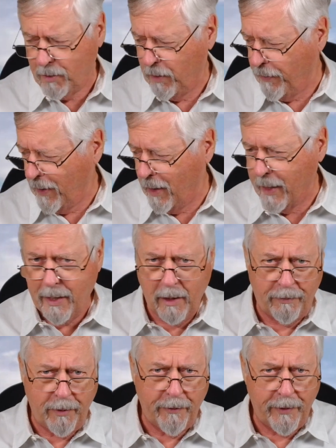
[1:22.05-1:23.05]
if I like
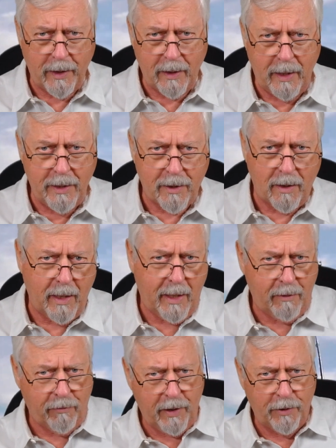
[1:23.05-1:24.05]
Airflow running lines and like
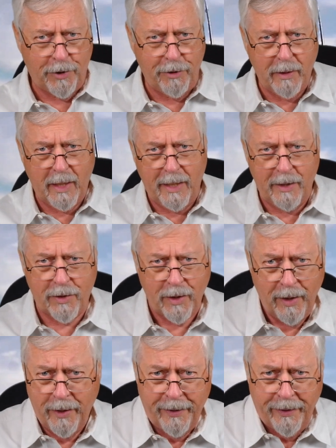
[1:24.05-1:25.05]
Rio shooting heads,
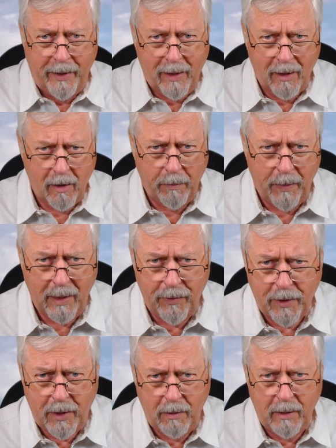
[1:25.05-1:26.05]
I can combine
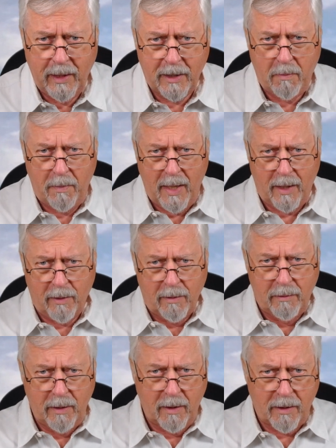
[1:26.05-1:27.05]
the two. It doesn't matter.
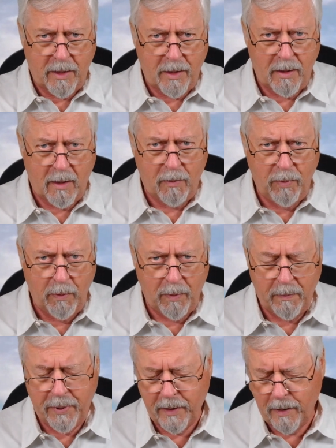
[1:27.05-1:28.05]
You're not stuck with
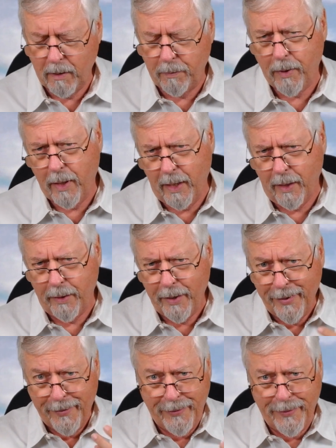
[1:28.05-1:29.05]
one particular brand.
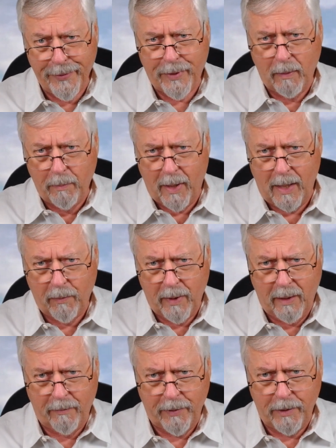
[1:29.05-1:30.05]
You can buy
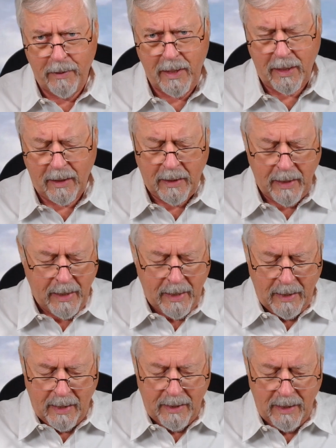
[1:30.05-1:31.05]
whatever you need.
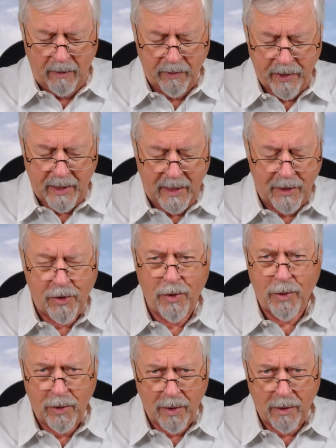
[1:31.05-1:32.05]
And the other thing is you
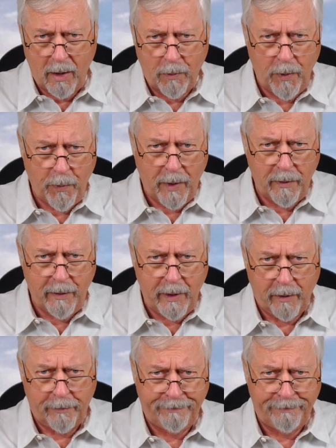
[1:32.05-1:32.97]
can do it all with one reel.